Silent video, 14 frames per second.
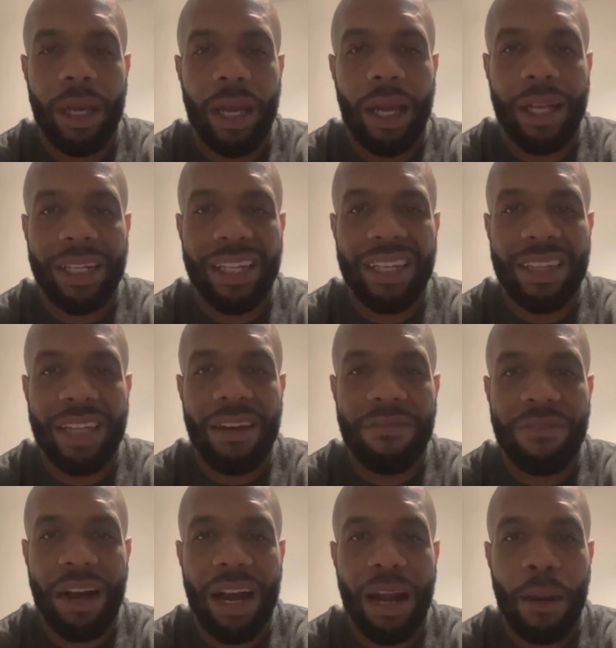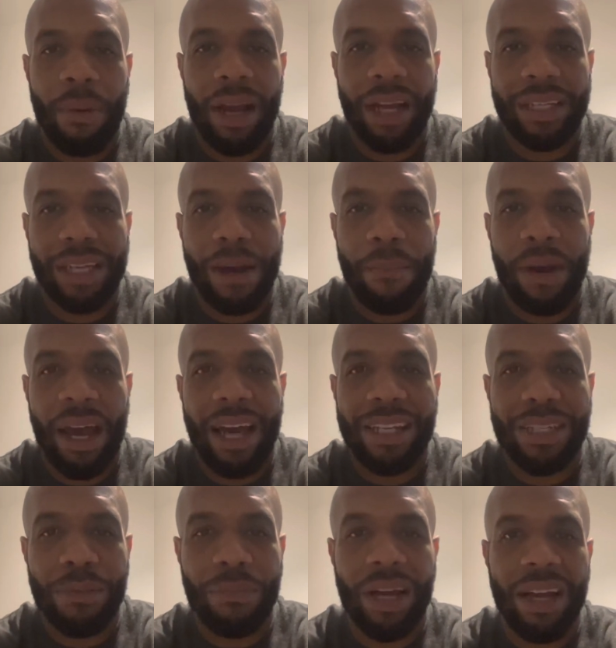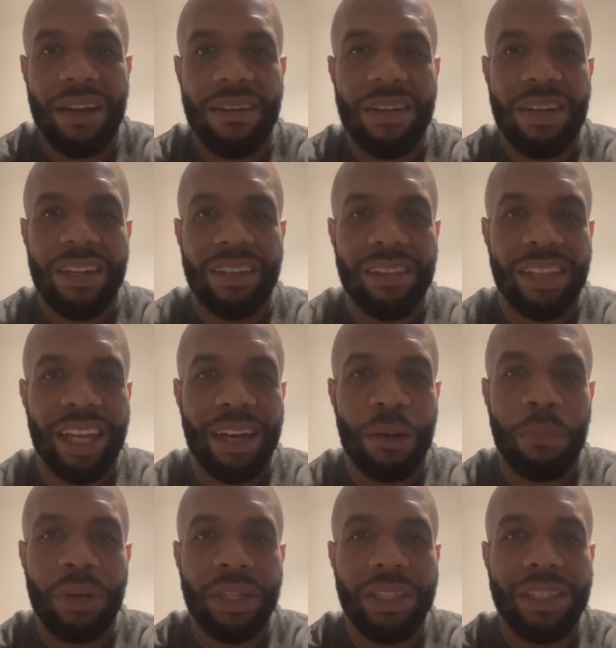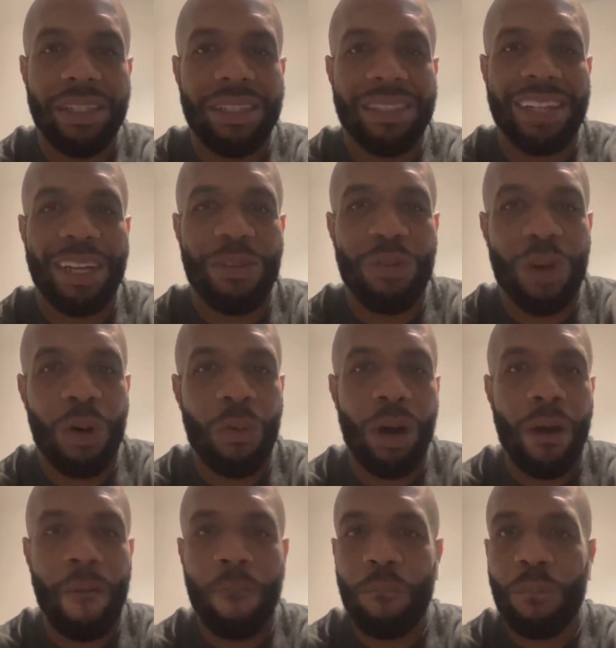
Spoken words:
and get that fire back, that passion back, that ability to say, you know what?